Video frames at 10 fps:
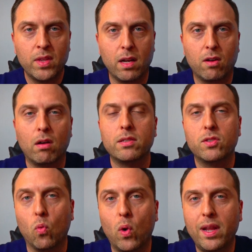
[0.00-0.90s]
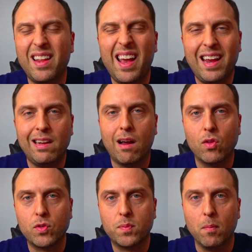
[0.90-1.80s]
can cost $20 to
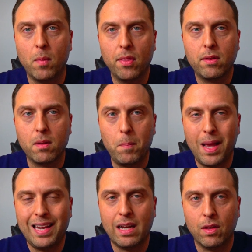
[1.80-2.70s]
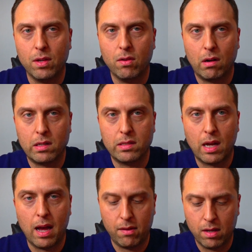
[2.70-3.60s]
$80 per month depending on the dog's
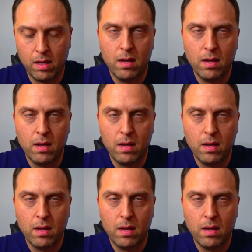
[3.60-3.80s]
size.